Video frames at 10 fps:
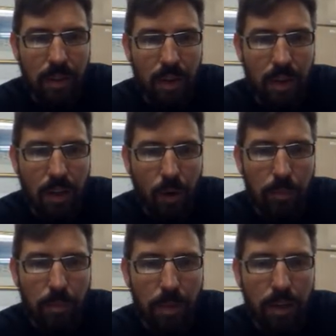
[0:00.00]
or it could
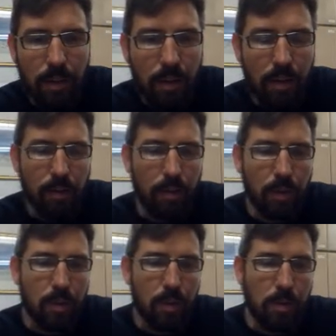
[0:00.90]
be for
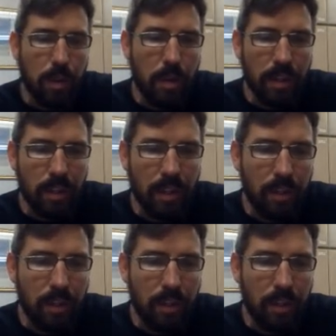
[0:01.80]
two things. Like,